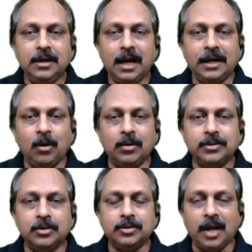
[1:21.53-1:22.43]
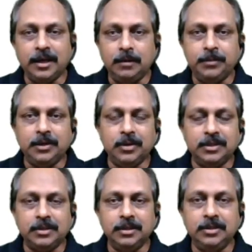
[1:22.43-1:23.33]
and also scientific
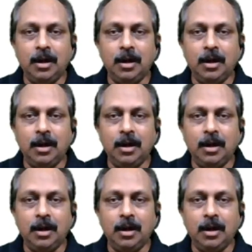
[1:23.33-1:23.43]
research.